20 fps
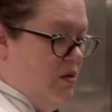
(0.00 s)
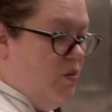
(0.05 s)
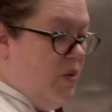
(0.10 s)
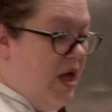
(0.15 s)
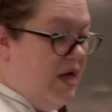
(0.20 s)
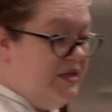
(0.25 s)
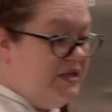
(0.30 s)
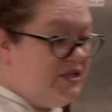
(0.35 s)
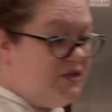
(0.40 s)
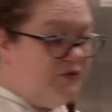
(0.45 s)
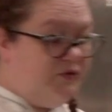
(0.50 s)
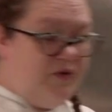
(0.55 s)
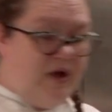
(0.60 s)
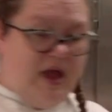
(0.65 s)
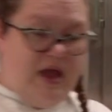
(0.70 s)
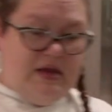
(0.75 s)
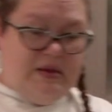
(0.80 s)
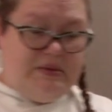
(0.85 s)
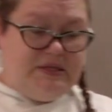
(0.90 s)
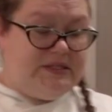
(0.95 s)
While these are
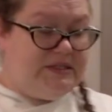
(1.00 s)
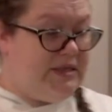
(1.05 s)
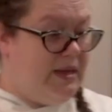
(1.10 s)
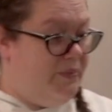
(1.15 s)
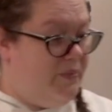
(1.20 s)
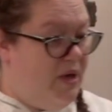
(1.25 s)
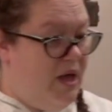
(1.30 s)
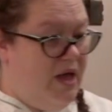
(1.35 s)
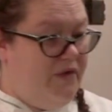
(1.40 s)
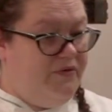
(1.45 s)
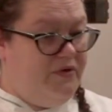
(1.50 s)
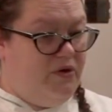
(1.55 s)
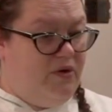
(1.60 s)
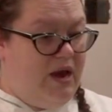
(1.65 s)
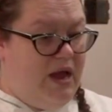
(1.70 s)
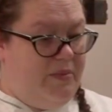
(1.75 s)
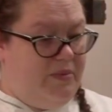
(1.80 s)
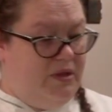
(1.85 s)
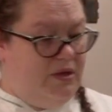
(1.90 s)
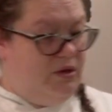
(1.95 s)
frying, I'm going to step off and
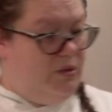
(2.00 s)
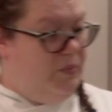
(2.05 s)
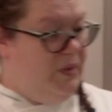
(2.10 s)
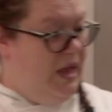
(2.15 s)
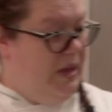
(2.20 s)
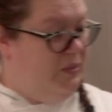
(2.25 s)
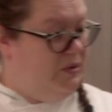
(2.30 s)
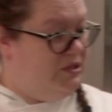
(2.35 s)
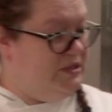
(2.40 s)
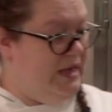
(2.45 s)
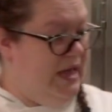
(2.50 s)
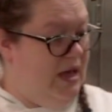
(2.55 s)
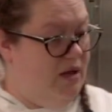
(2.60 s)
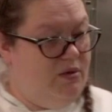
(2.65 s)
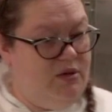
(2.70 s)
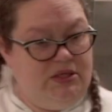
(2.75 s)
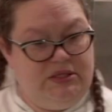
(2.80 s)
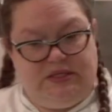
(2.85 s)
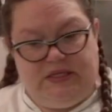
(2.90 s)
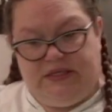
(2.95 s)
grab a little paper
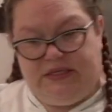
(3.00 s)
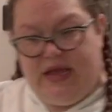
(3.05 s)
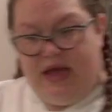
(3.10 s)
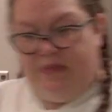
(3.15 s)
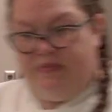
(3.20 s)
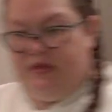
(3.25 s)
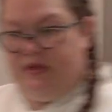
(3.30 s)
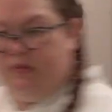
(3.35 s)
towel to dab